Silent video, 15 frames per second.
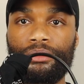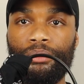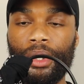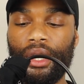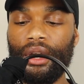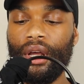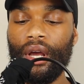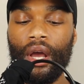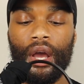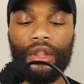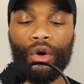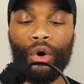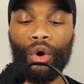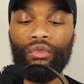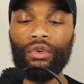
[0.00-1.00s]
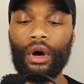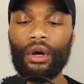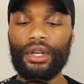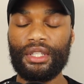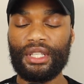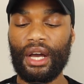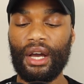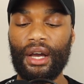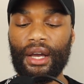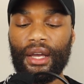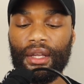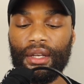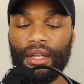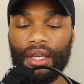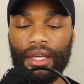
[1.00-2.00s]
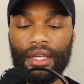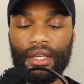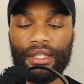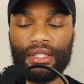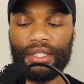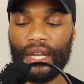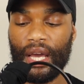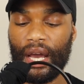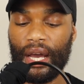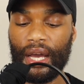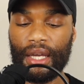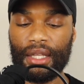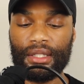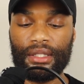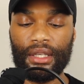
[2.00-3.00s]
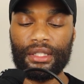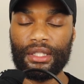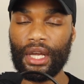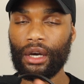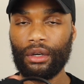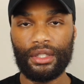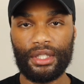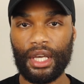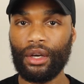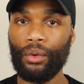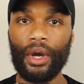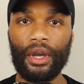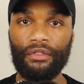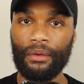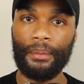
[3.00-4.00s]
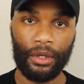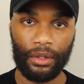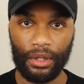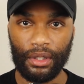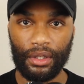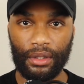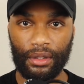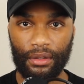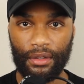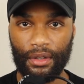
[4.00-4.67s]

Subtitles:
but the overall design is not going to take away from your look.